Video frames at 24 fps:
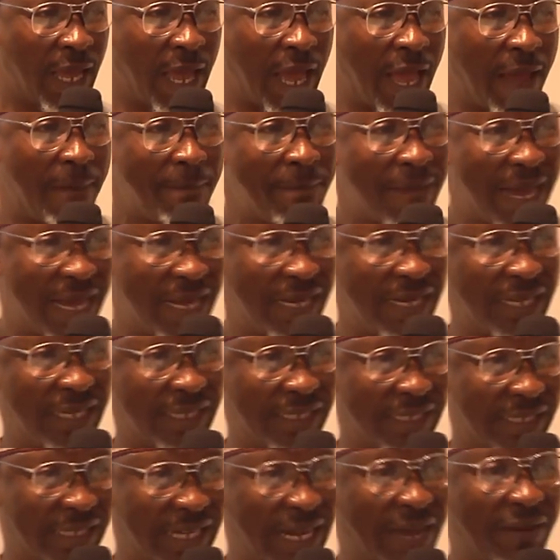our
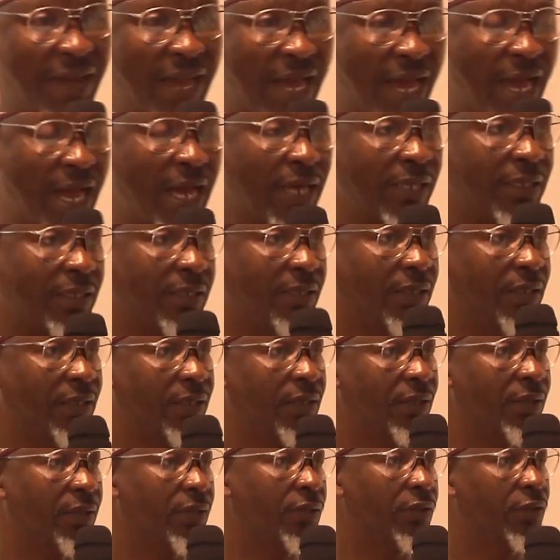mandate, in our act,
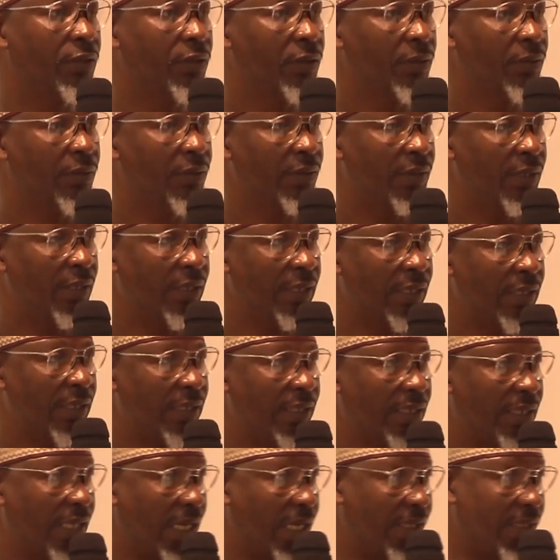
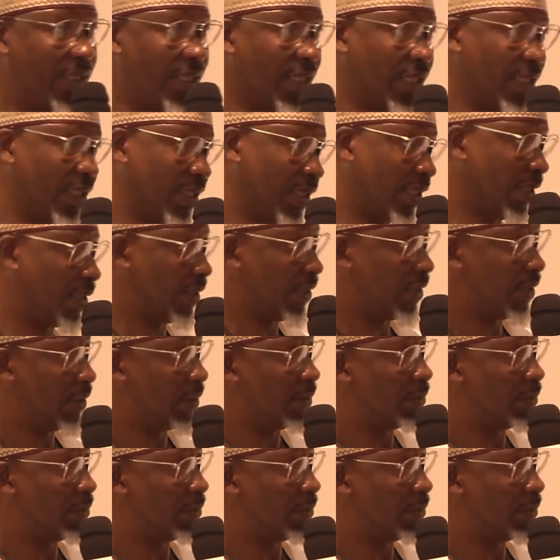says this,